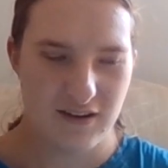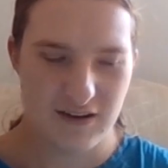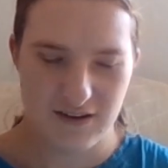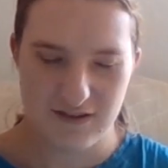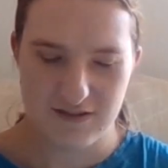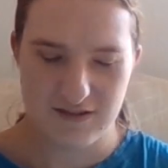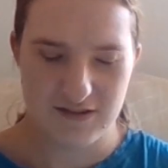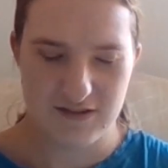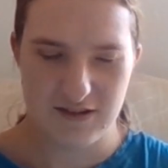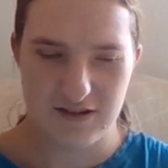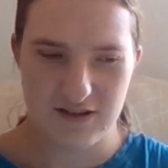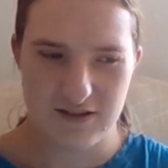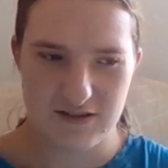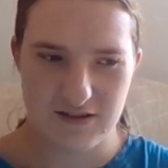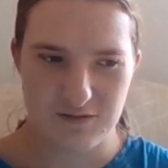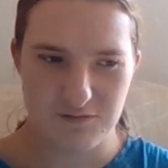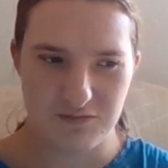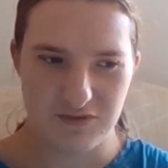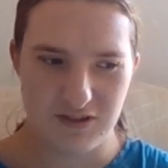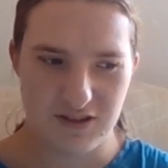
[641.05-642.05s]
it is a
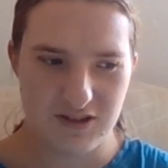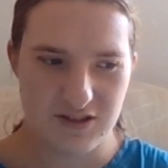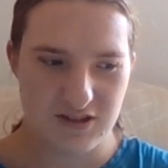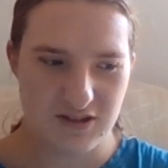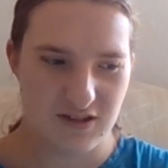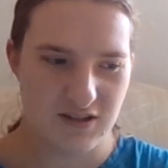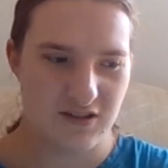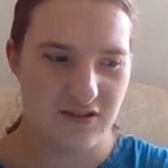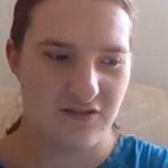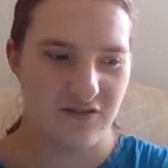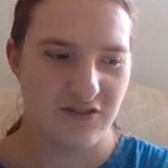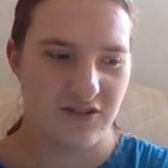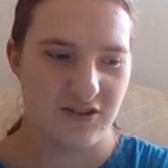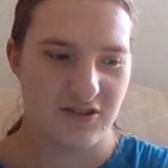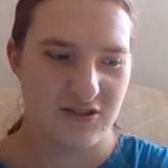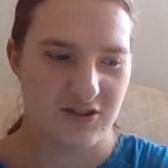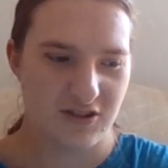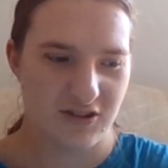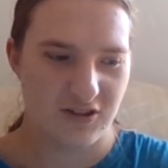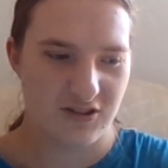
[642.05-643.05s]
series completion
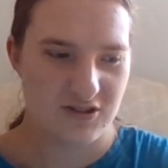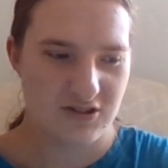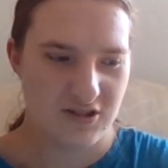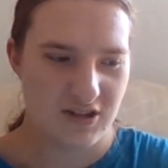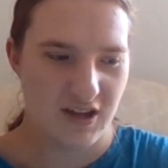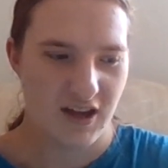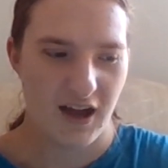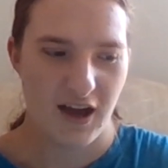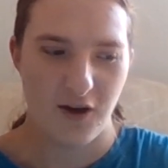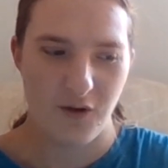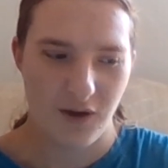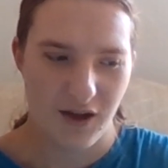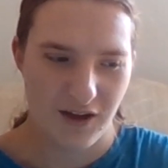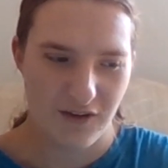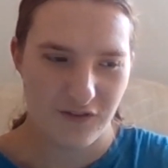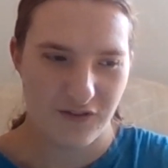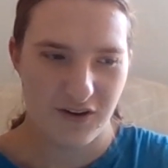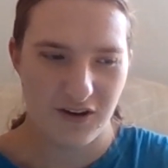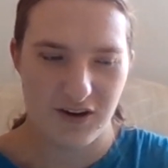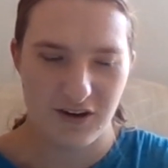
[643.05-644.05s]
for trilogy.
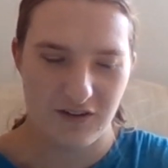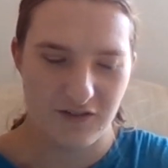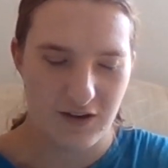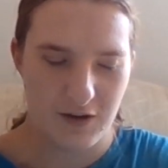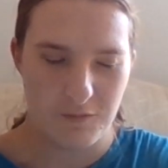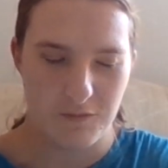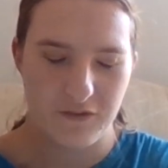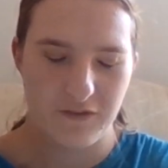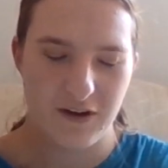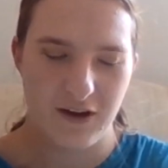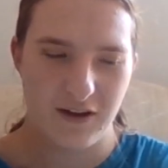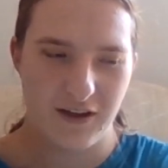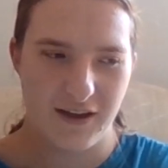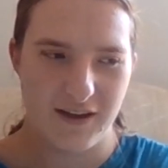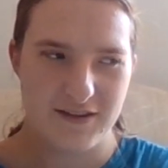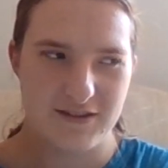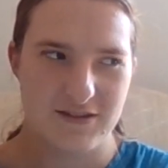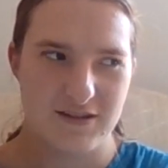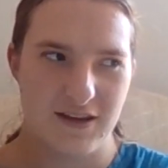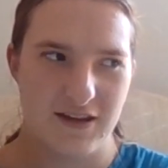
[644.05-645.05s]
However, Rainbow
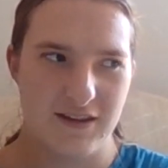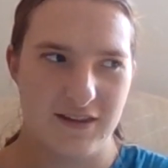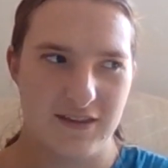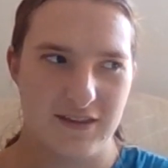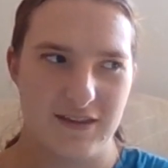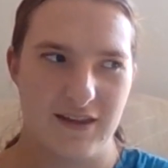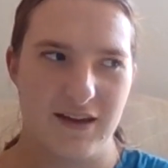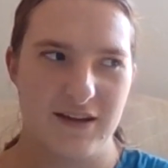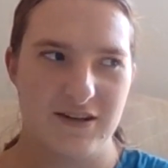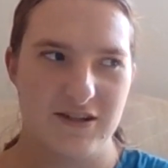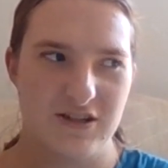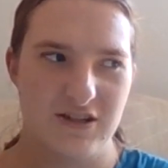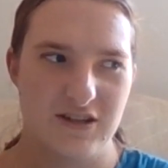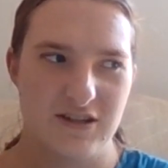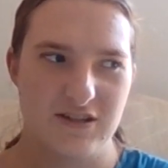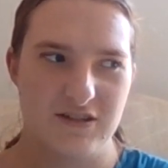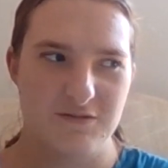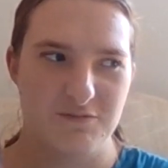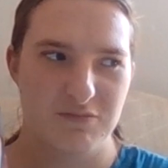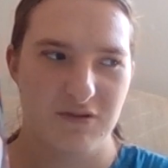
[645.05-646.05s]
Rowell has said that
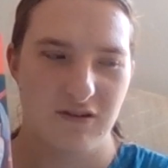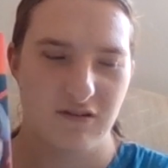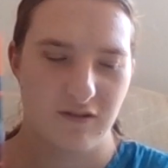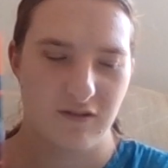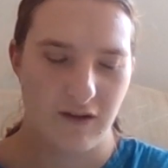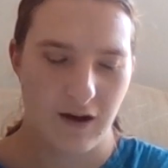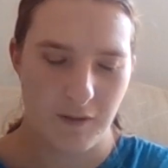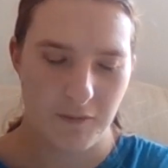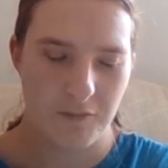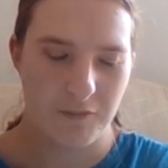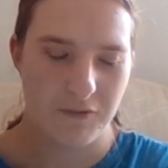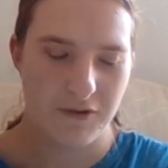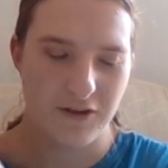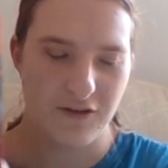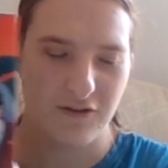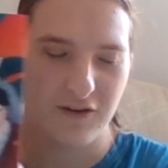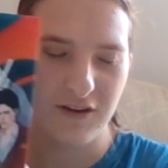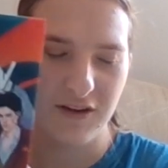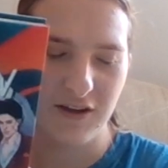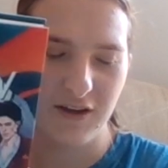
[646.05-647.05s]
she is
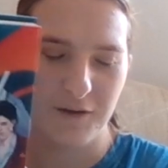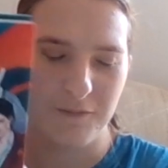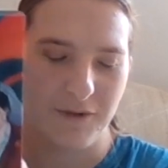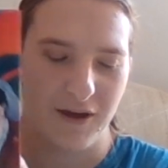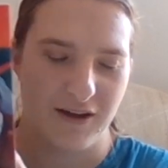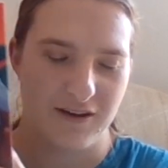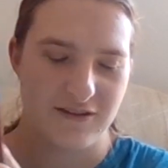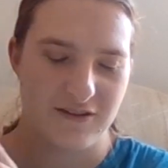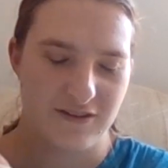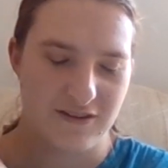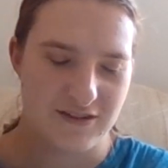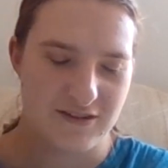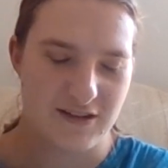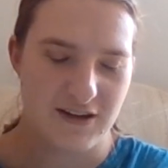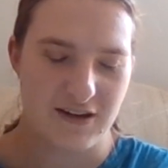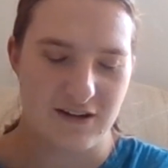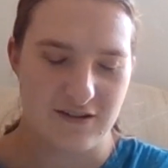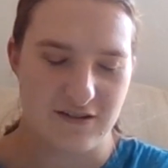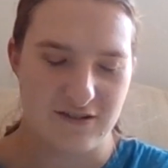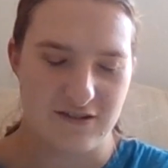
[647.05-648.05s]
probably going to come back to
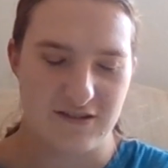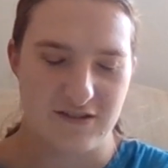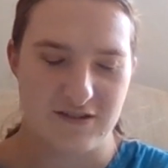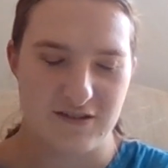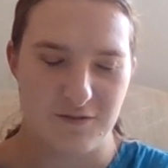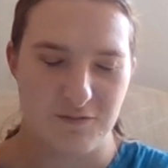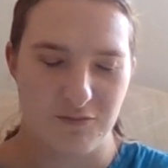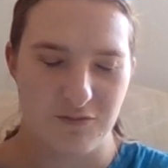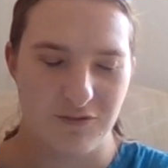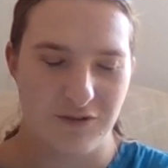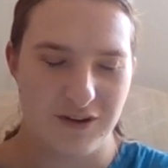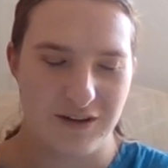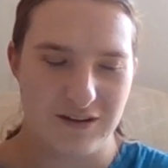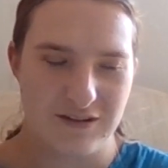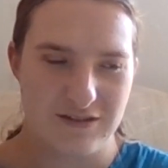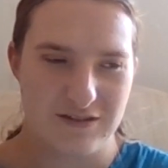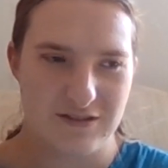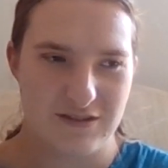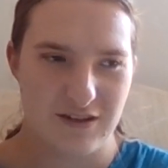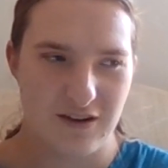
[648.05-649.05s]
these characters at some
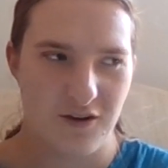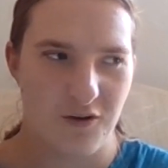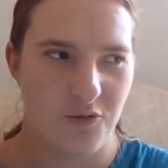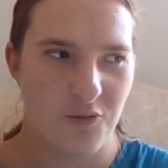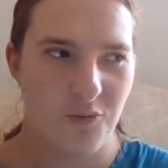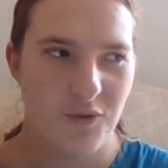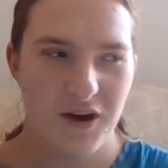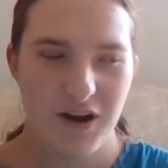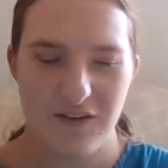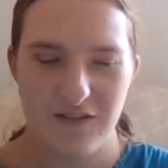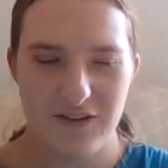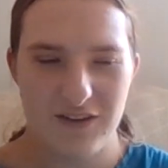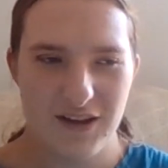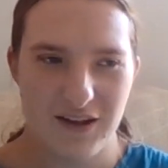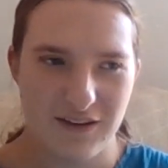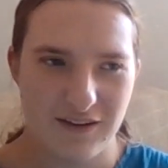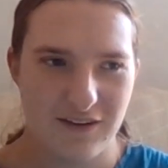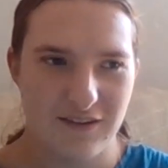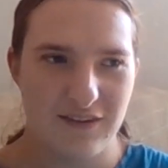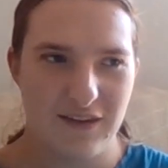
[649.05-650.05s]
point. So whenever
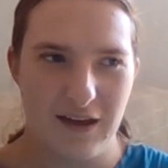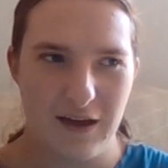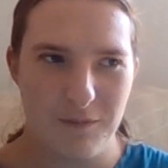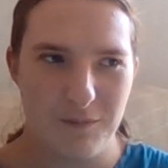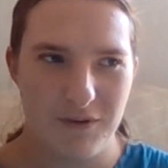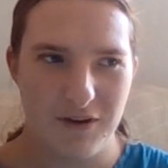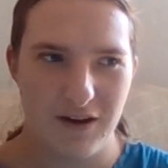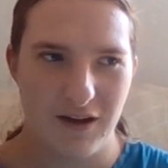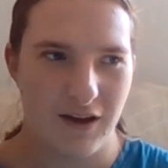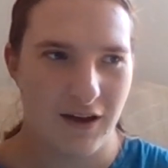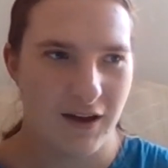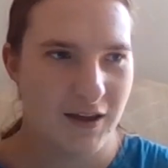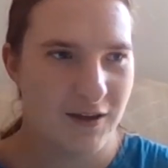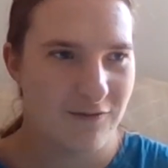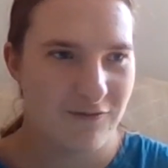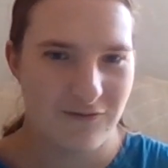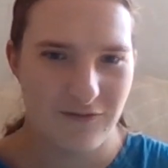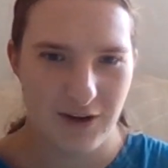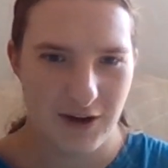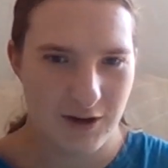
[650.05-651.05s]
that does happen, I
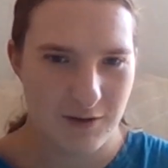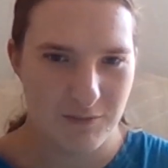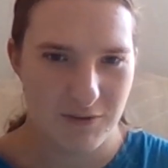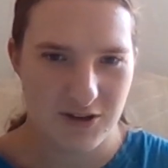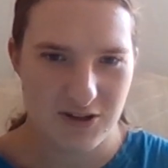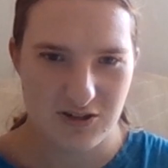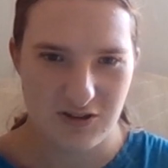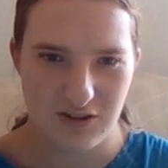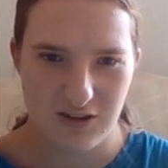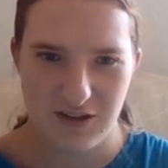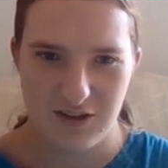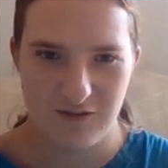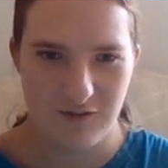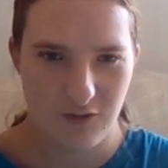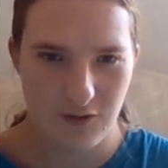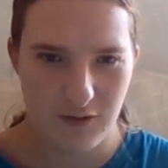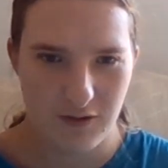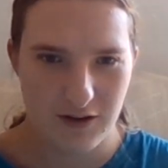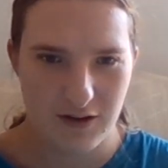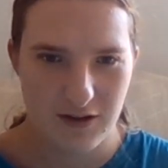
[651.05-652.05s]
am very much
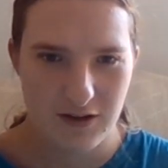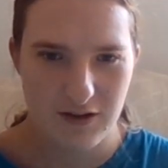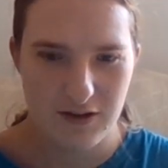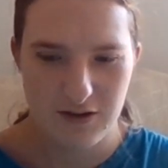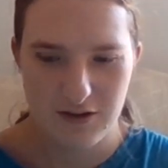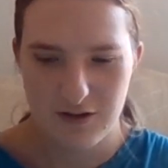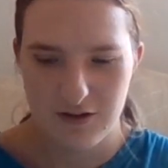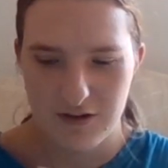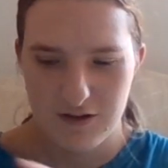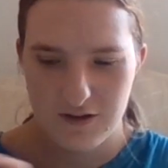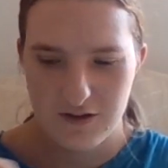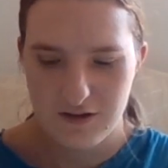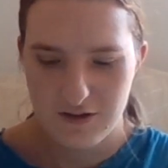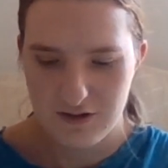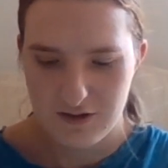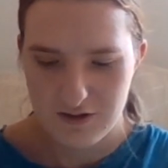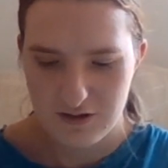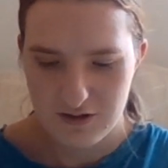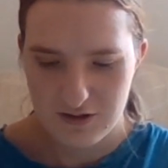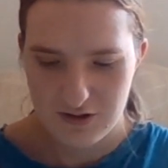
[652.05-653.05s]
looking forward
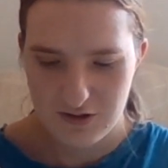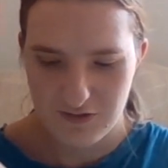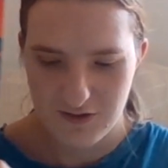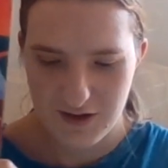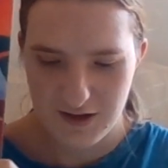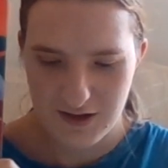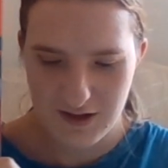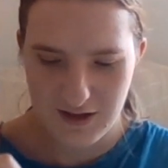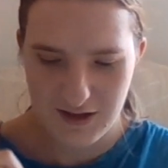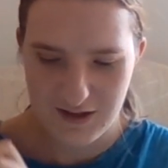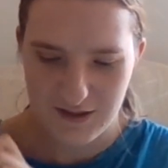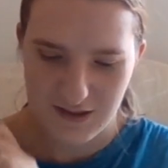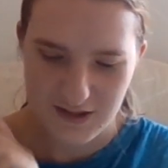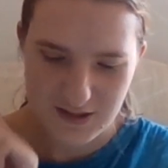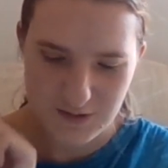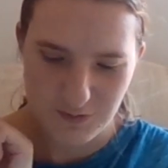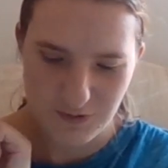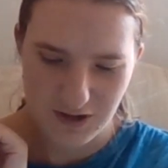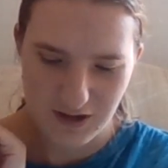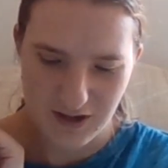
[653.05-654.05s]
reading it.
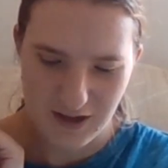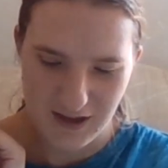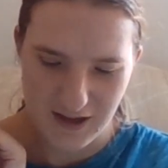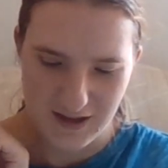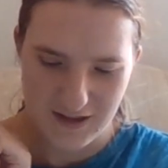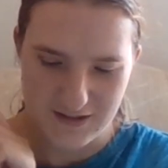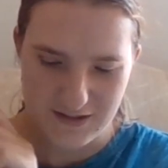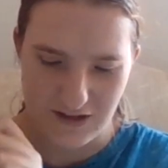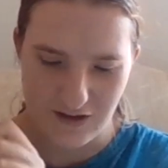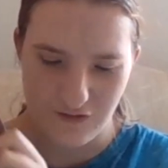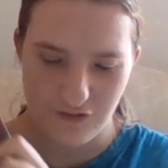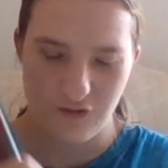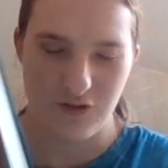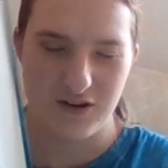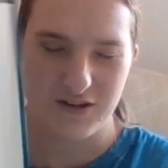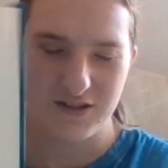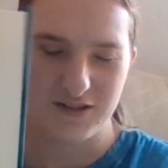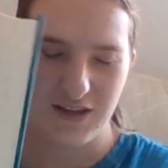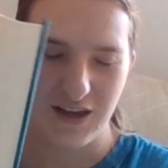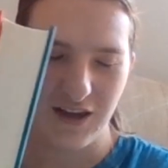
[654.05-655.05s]
This book is, of
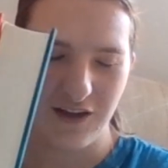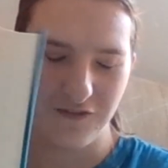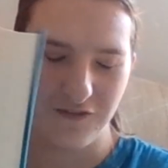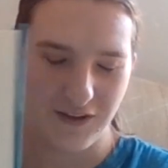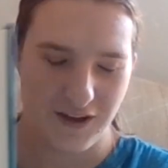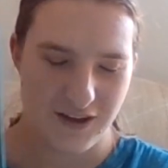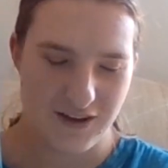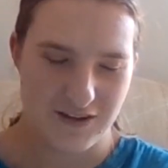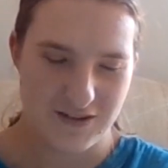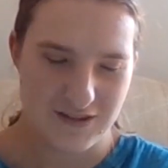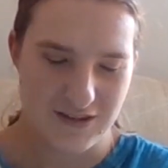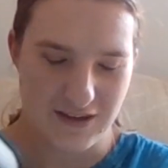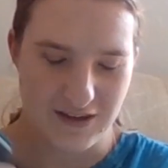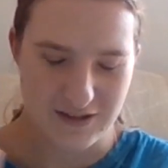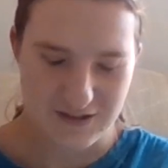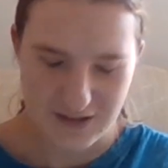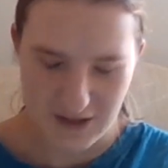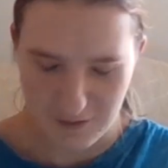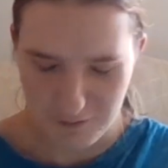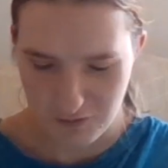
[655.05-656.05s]
course, a fantasy
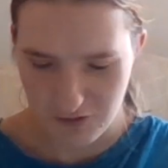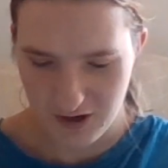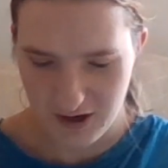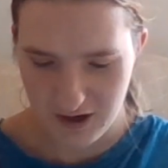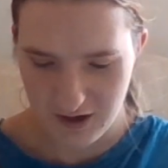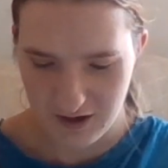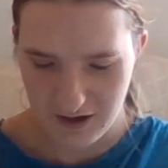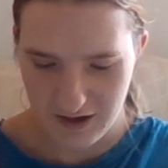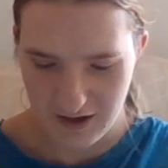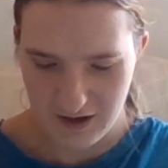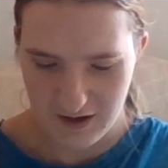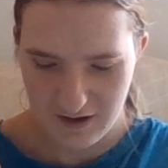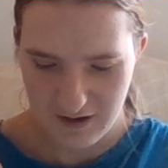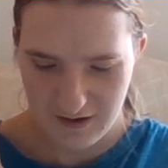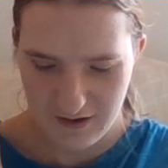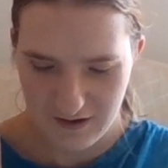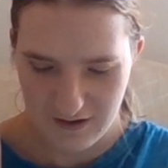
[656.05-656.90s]
contemporary.